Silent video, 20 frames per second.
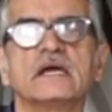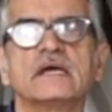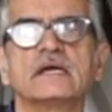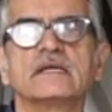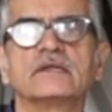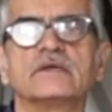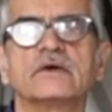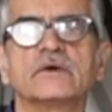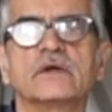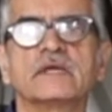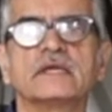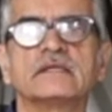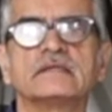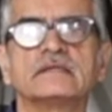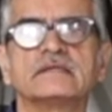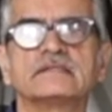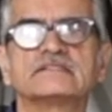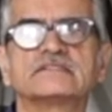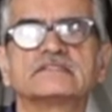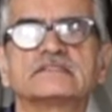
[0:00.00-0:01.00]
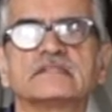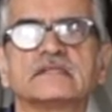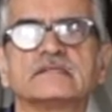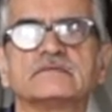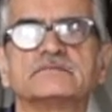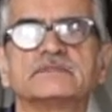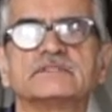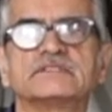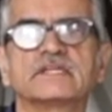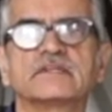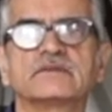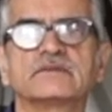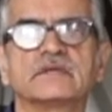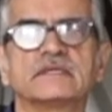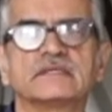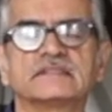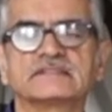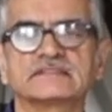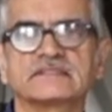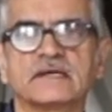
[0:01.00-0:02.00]
in this
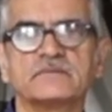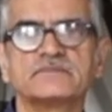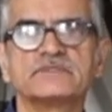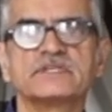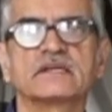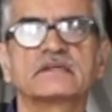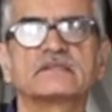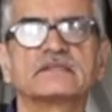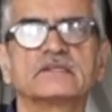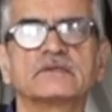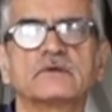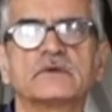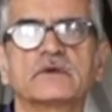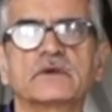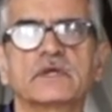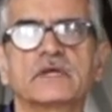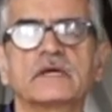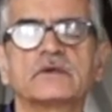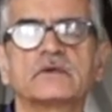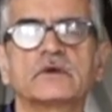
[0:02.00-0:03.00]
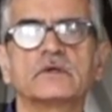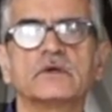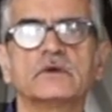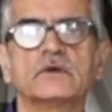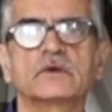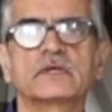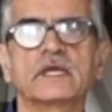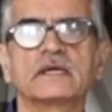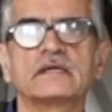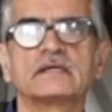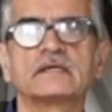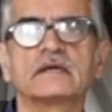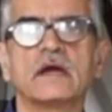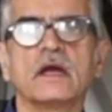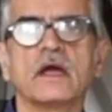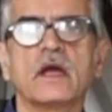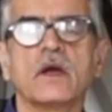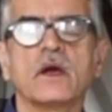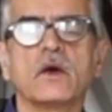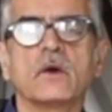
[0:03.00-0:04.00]
particular subject that you're looking at. You're looking at
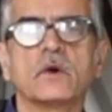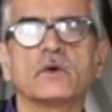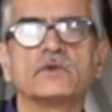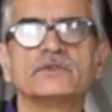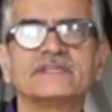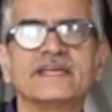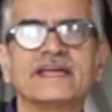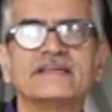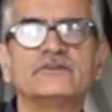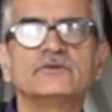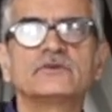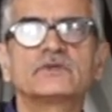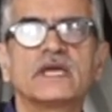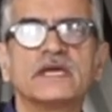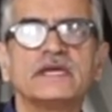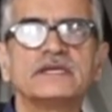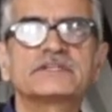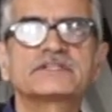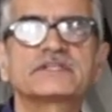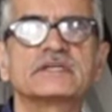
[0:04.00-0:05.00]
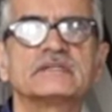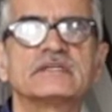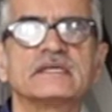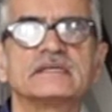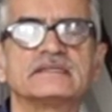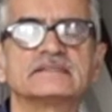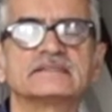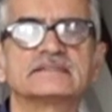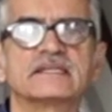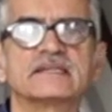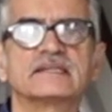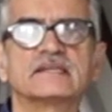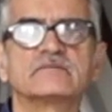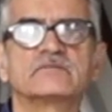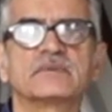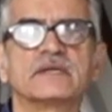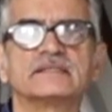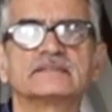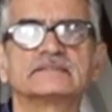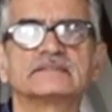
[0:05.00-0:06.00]
on the education that is taking
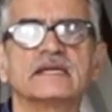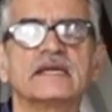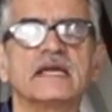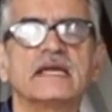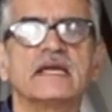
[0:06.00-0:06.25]
place.